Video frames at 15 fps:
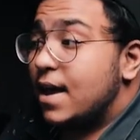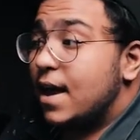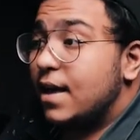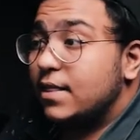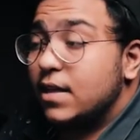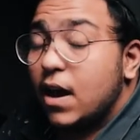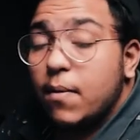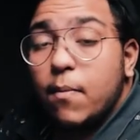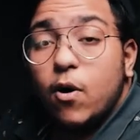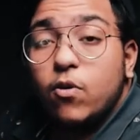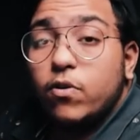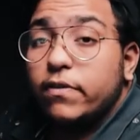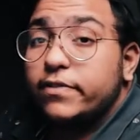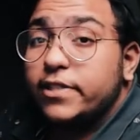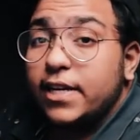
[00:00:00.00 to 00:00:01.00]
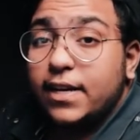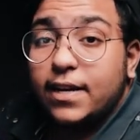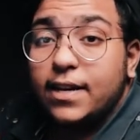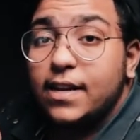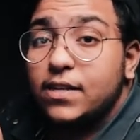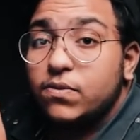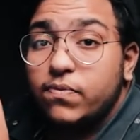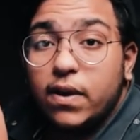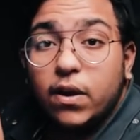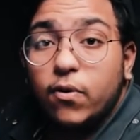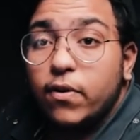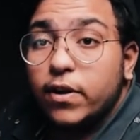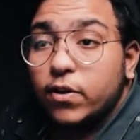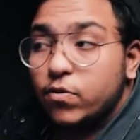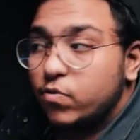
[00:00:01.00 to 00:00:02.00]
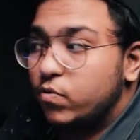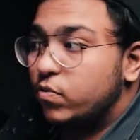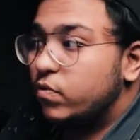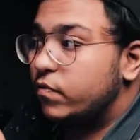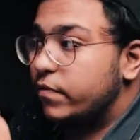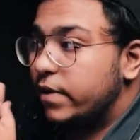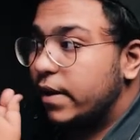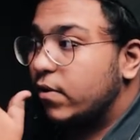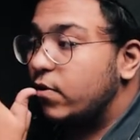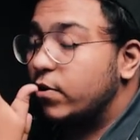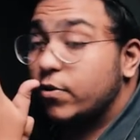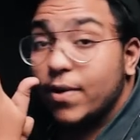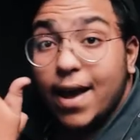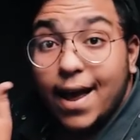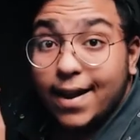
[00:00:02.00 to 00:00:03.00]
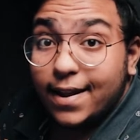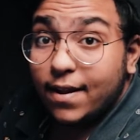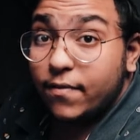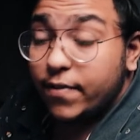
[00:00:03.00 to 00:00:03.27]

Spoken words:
and the amount of shakiness we are going to add in a